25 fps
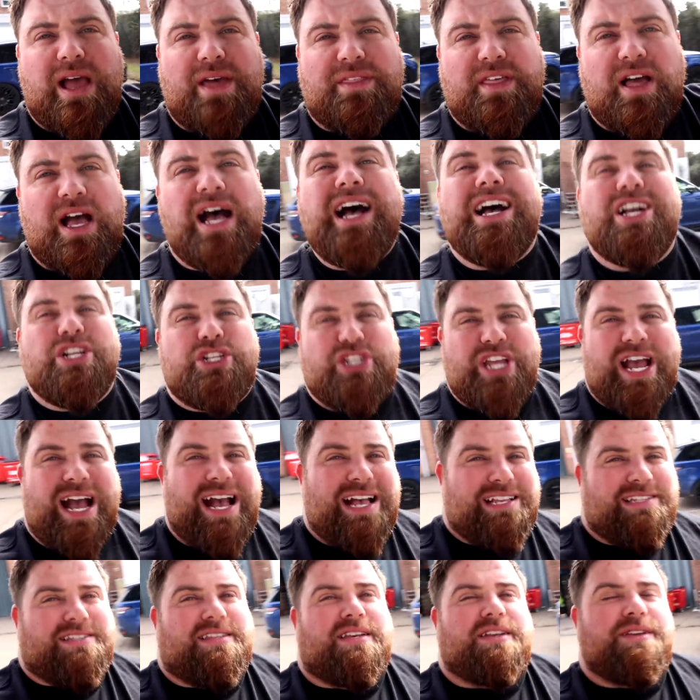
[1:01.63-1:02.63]
other
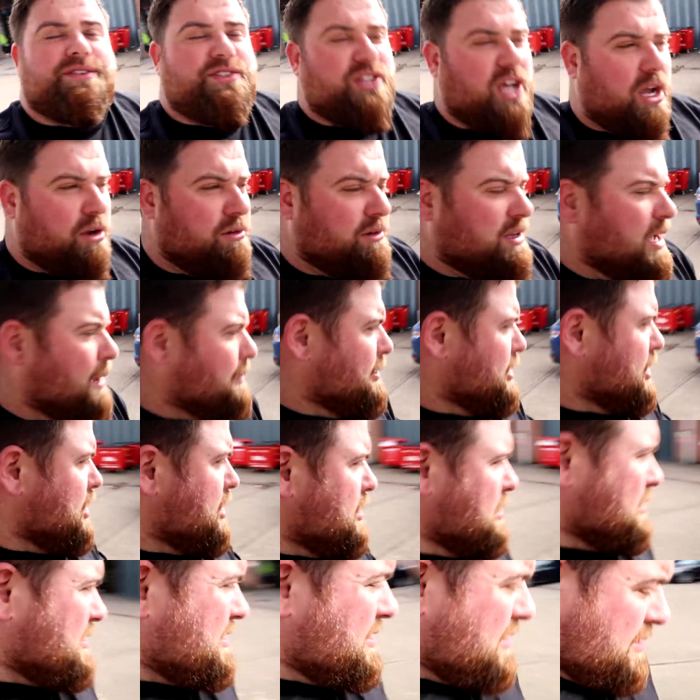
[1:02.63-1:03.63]
jazz. So come
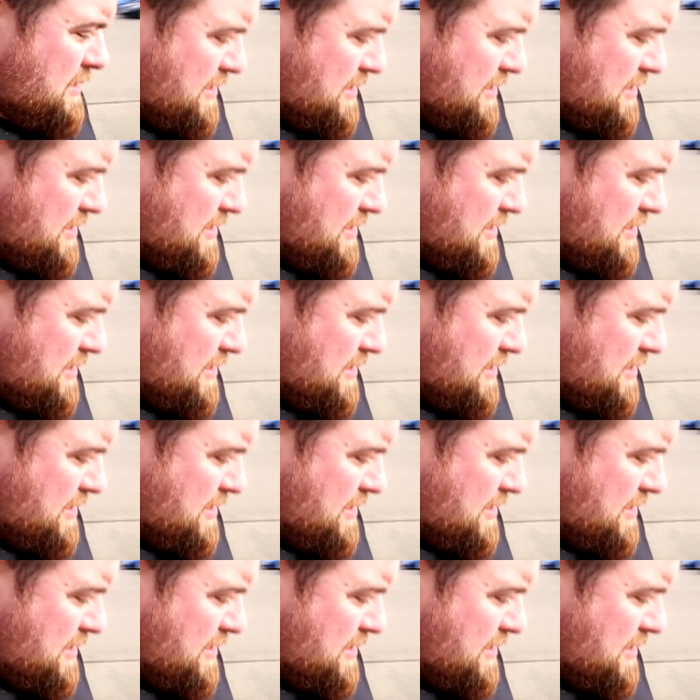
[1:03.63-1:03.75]
along